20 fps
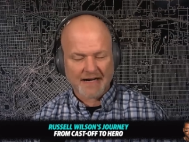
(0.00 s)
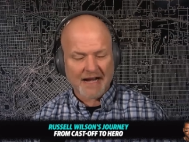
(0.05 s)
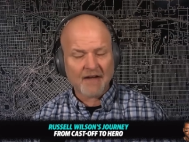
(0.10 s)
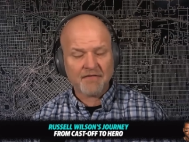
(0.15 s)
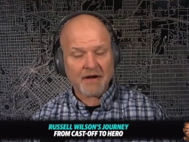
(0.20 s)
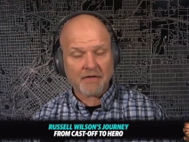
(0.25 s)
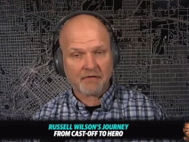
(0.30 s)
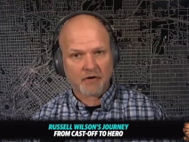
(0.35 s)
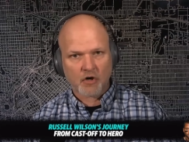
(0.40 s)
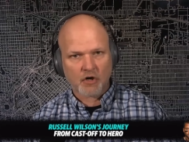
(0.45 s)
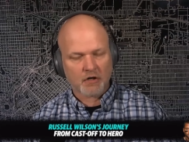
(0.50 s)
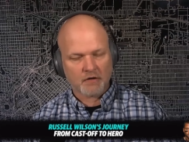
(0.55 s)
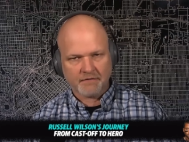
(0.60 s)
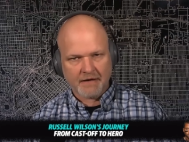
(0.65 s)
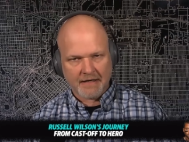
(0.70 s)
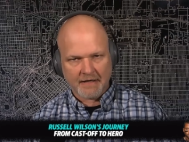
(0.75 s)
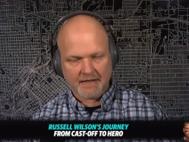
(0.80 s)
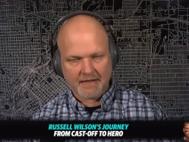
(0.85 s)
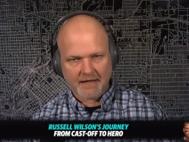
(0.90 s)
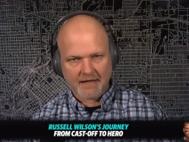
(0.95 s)
I've never heard of
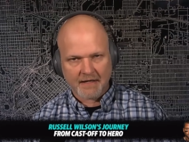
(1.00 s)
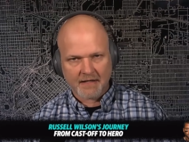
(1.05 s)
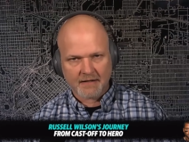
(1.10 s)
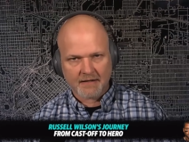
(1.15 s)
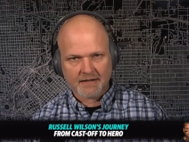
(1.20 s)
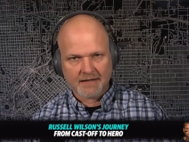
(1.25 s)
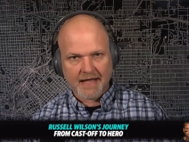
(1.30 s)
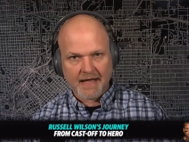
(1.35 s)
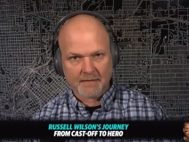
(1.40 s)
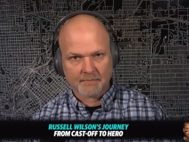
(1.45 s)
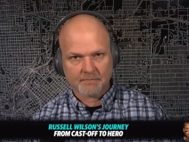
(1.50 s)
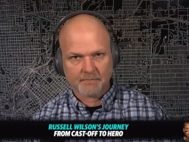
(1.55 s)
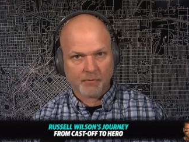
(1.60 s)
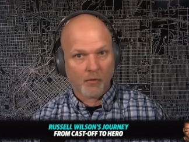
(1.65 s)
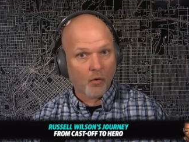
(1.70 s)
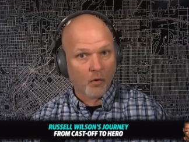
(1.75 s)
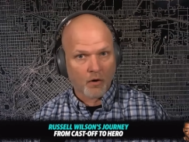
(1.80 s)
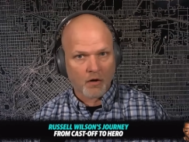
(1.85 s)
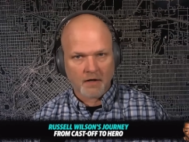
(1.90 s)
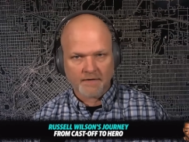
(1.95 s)
anything that
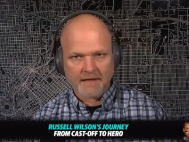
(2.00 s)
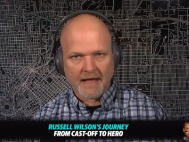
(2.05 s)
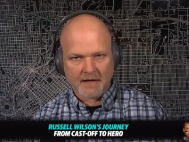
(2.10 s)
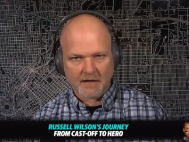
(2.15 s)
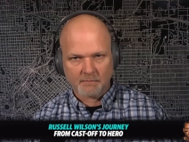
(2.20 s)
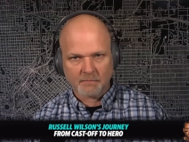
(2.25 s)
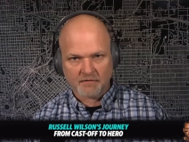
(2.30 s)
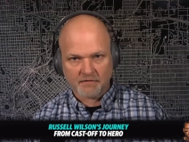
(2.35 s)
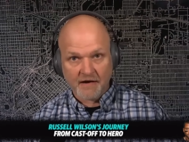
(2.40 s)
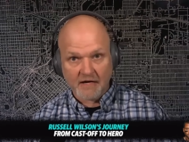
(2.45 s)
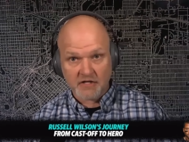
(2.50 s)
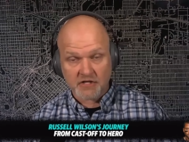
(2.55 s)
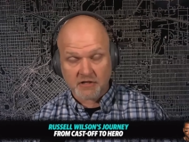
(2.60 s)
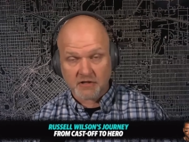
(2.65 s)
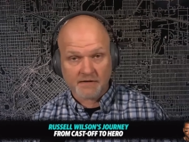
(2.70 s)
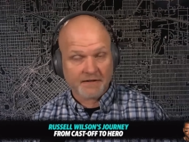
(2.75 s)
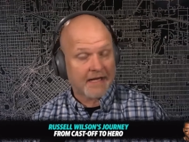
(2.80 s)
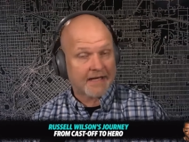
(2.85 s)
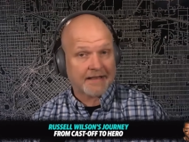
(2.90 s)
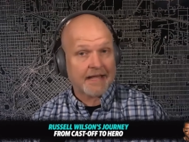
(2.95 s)
poor and that unprofessional.
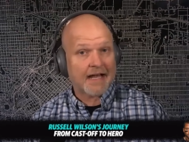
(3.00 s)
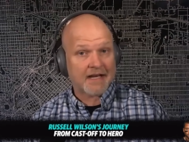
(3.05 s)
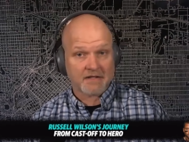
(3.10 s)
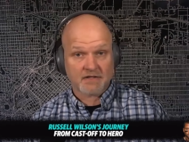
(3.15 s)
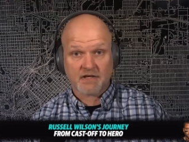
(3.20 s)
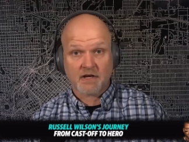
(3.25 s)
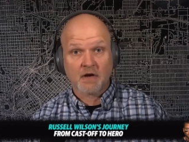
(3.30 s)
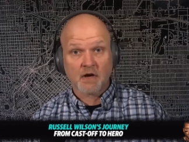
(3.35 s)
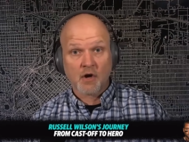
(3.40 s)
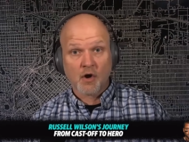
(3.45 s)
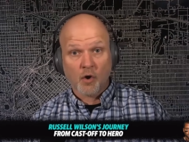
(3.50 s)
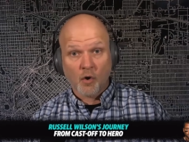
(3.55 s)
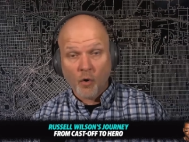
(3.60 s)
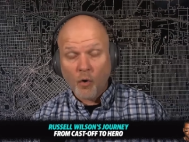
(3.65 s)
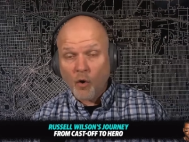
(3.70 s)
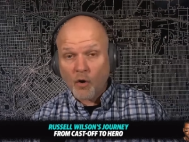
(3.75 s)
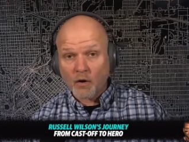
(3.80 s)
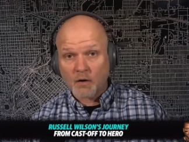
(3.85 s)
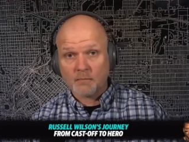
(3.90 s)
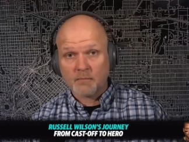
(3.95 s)
Like, that is
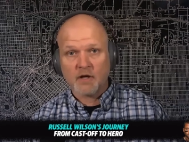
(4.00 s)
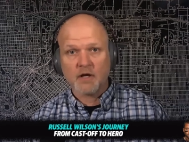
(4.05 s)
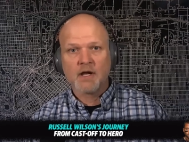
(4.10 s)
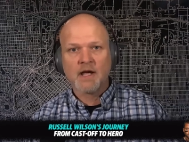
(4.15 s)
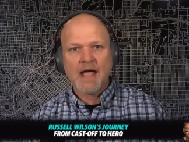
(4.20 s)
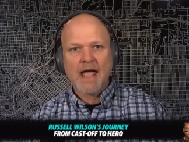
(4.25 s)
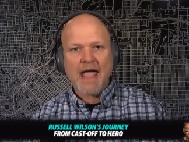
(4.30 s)
horrible.